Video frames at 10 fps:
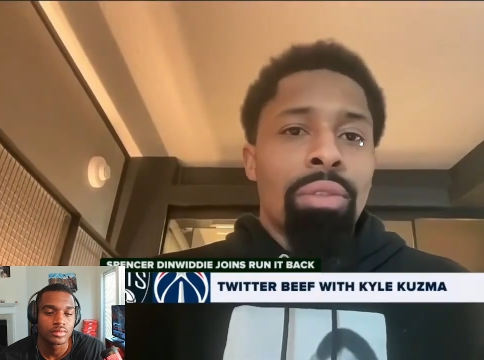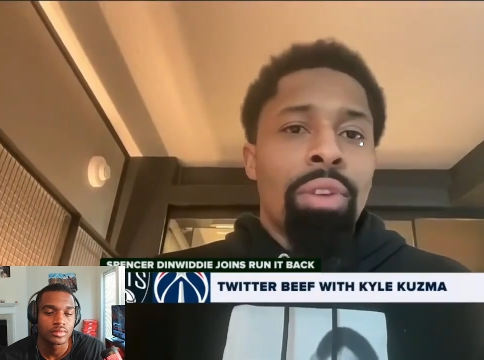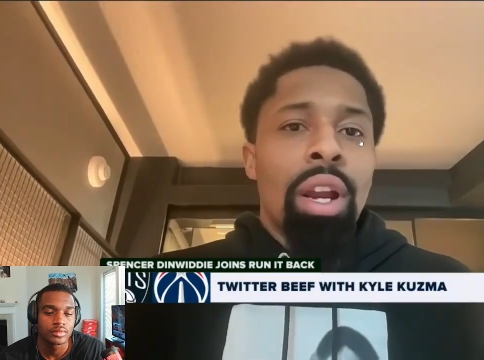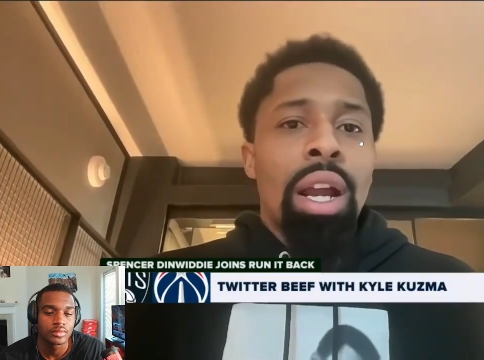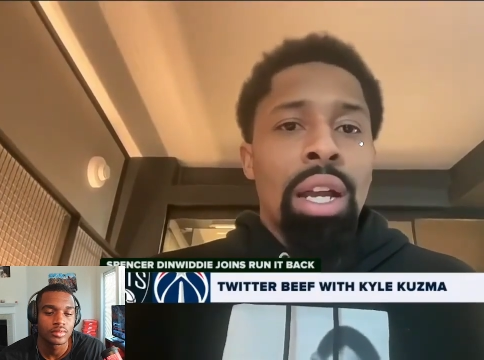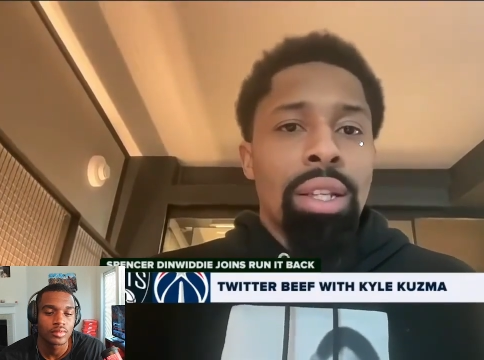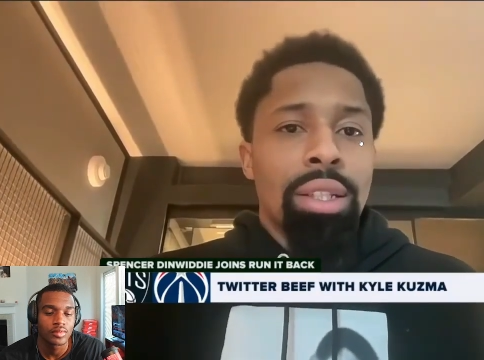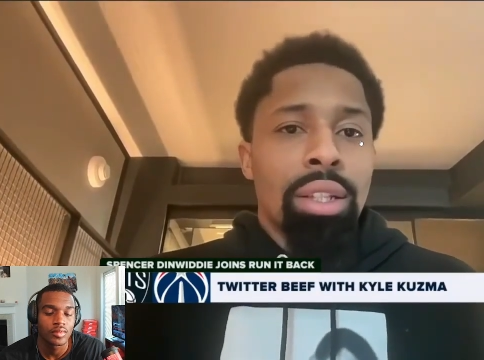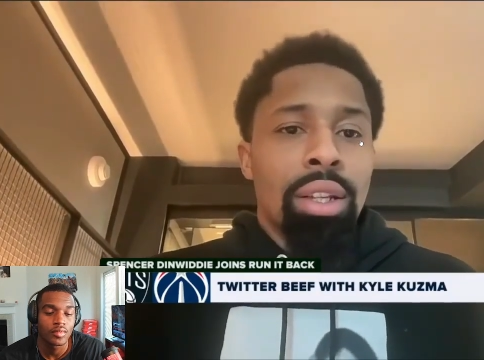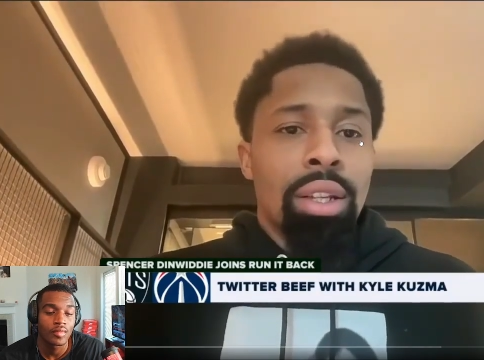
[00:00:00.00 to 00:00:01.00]
Speaker 1: very
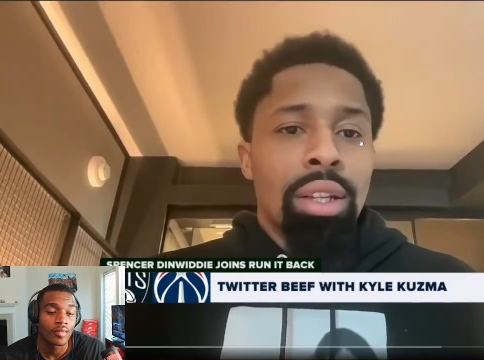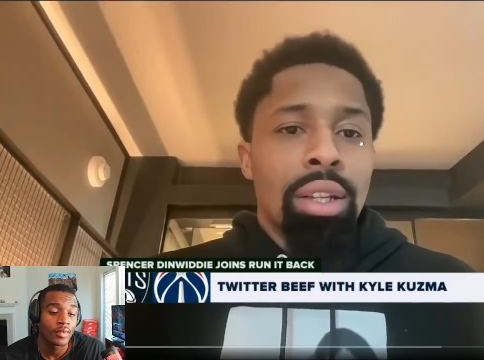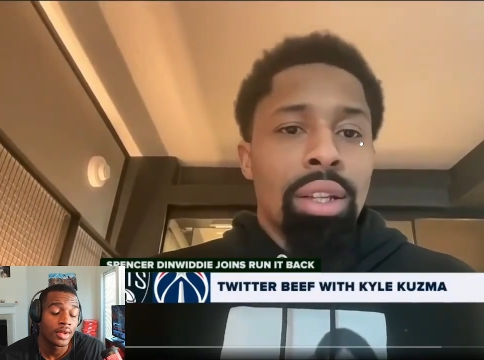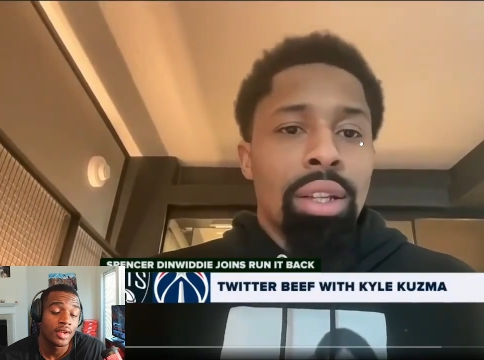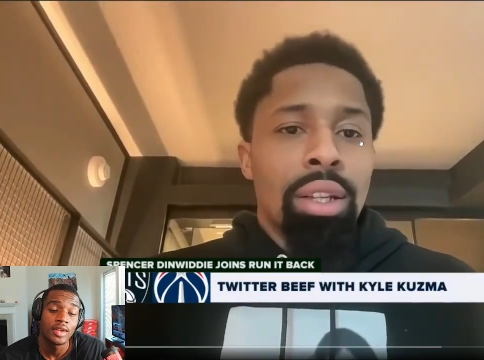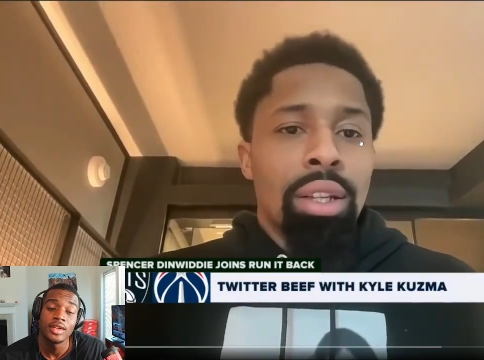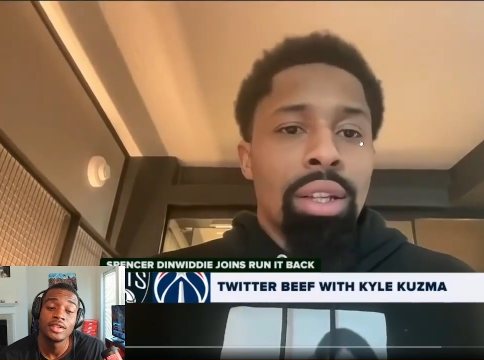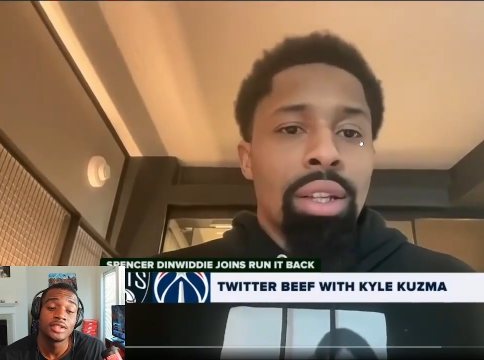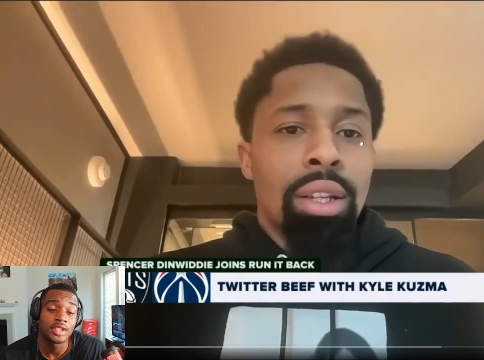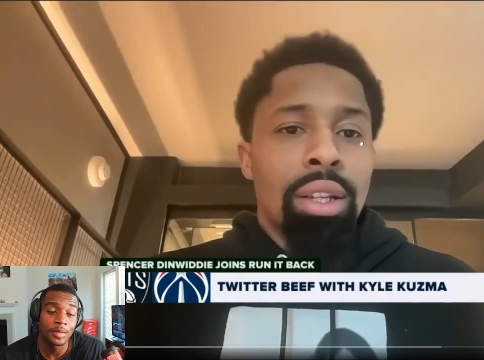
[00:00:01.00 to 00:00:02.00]
honest.
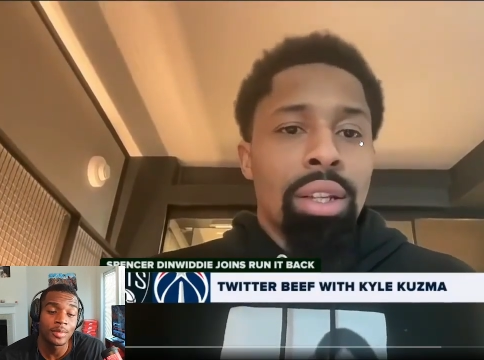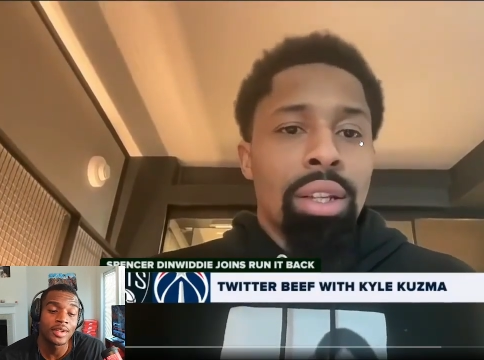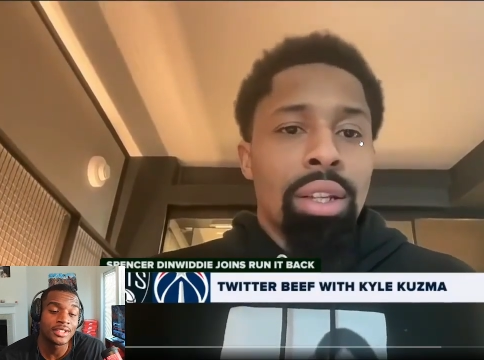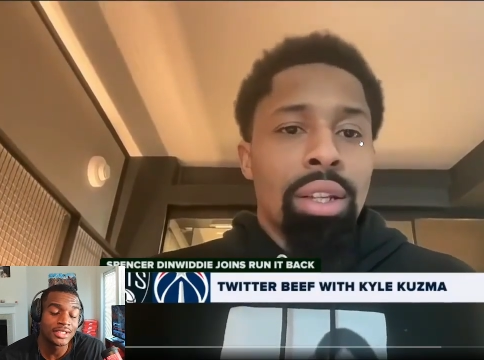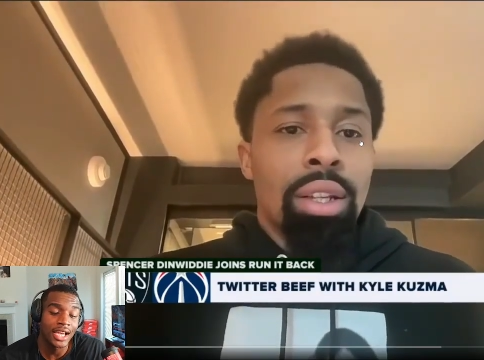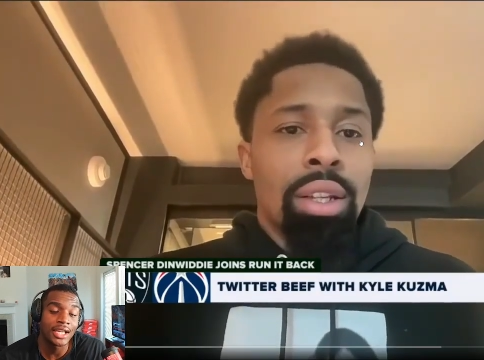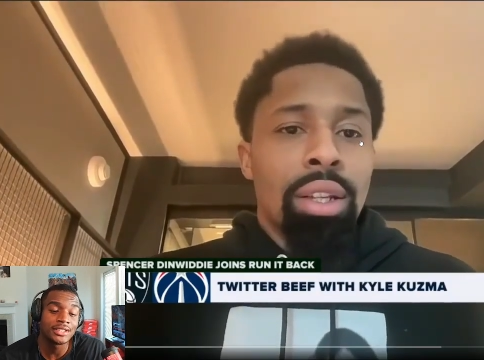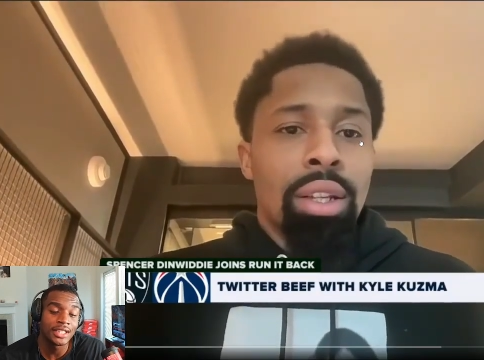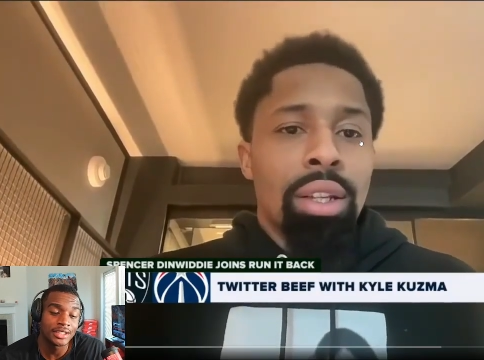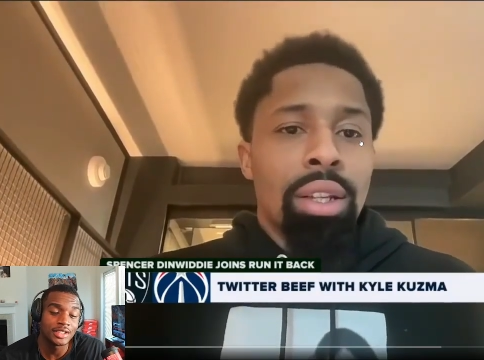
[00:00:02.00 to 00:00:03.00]
Some of these guys
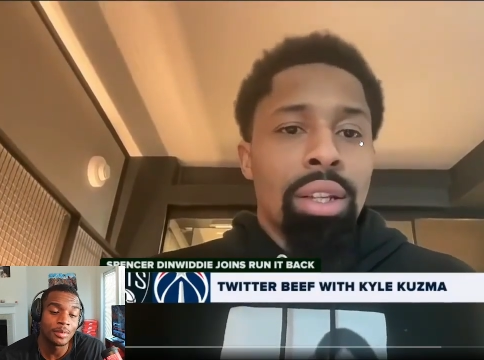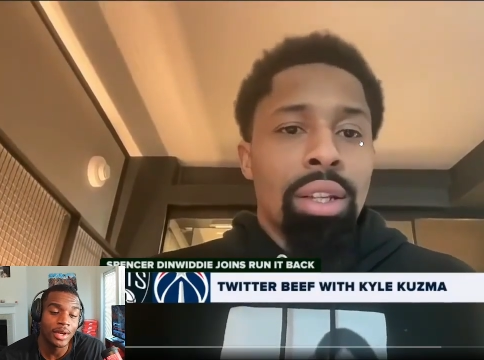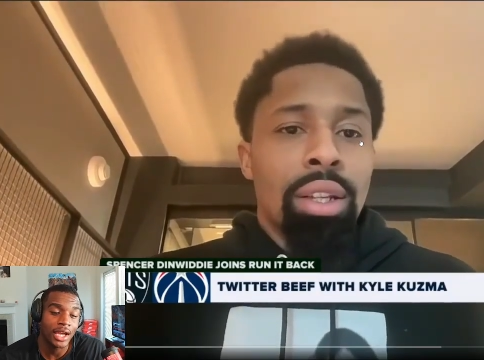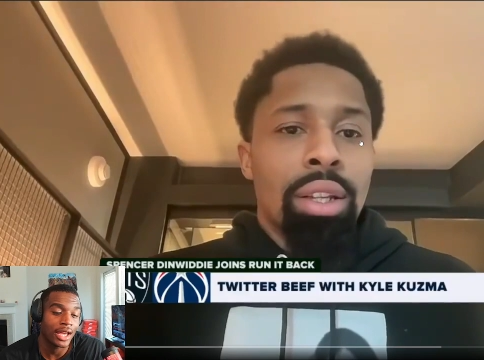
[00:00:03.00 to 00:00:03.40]
chasing the bag.